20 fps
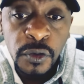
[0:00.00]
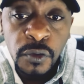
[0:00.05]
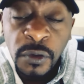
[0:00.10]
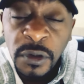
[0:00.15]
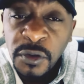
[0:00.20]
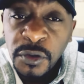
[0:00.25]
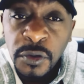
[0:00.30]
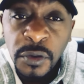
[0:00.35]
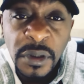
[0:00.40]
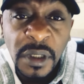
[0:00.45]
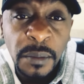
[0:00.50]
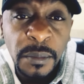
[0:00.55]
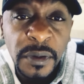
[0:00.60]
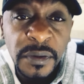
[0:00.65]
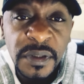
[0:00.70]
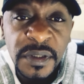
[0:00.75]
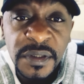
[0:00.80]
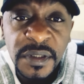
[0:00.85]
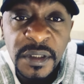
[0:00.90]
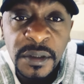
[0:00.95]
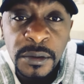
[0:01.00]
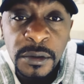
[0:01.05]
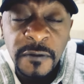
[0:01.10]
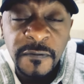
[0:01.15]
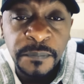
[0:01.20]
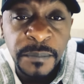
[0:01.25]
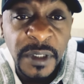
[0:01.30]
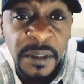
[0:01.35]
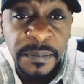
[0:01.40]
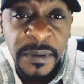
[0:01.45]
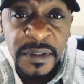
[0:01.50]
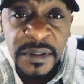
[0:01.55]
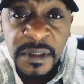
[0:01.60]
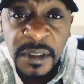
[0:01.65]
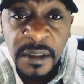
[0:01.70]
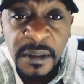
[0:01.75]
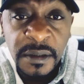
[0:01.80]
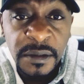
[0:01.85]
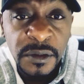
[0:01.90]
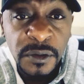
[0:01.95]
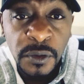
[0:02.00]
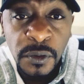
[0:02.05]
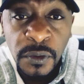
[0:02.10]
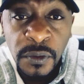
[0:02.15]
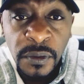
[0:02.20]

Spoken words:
when you're talking about these things of purpose and, you know,